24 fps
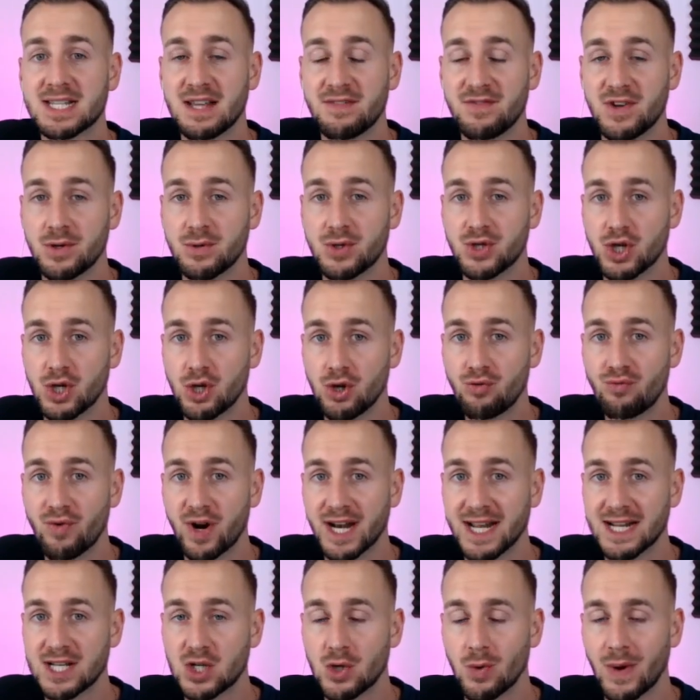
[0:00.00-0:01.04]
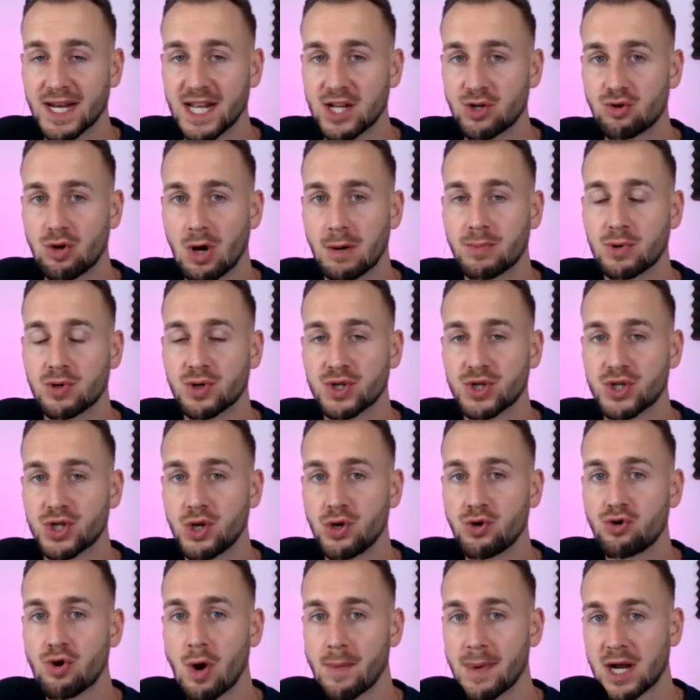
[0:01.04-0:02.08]
if you do run into any troubles,
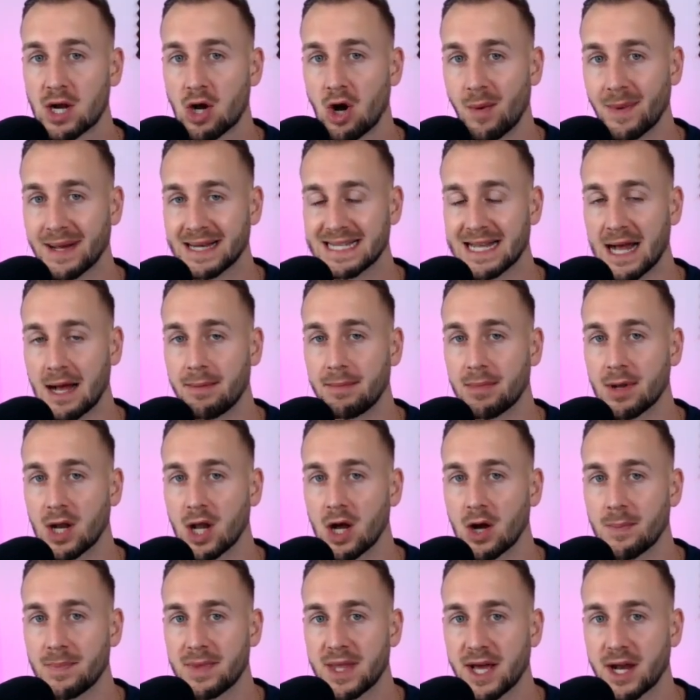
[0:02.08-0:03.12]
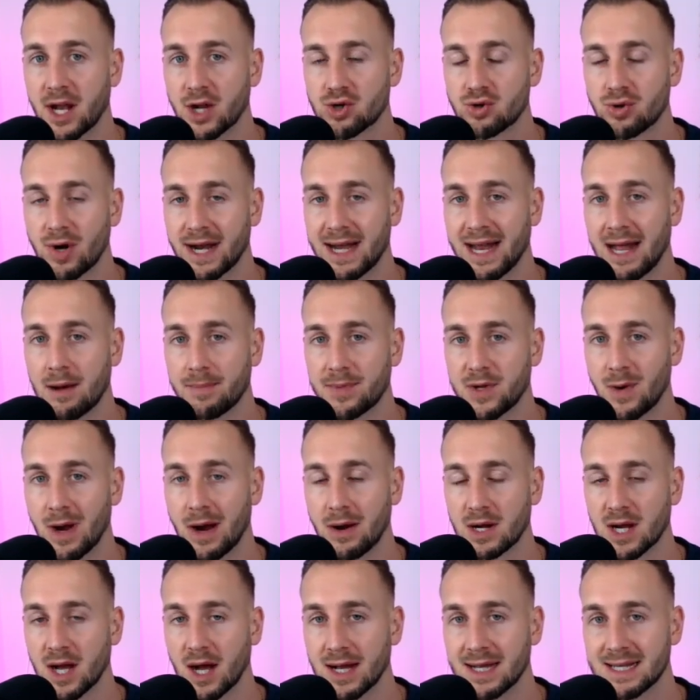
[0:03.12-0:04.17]
do drop me a comment down below and I'll try and help you
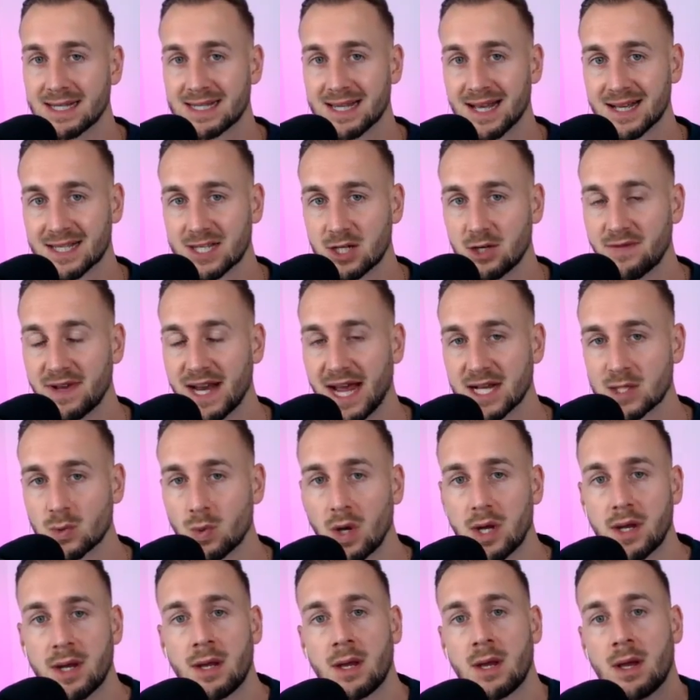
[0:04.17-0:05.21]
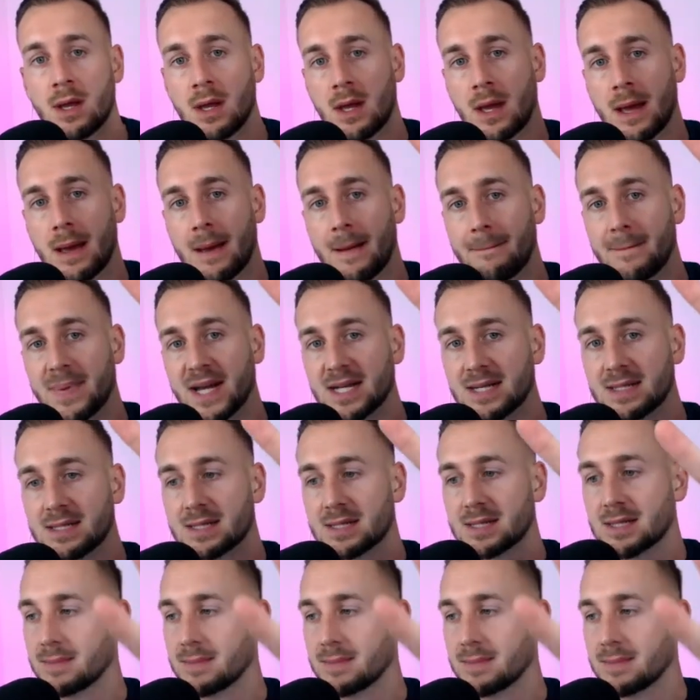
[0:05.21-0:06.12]
out, guys. I'll see you in the next one. Peace.